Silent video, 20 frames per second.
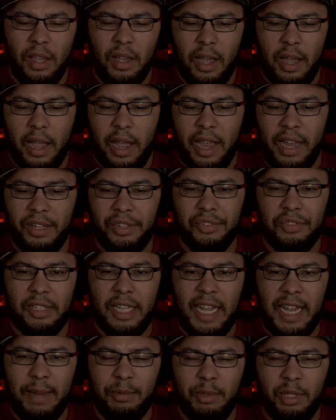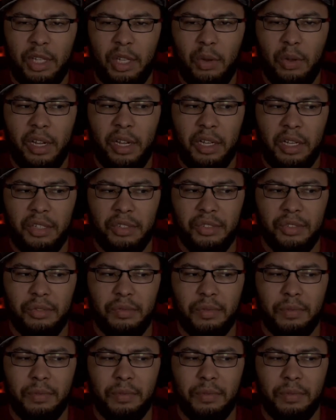I stopped doing it because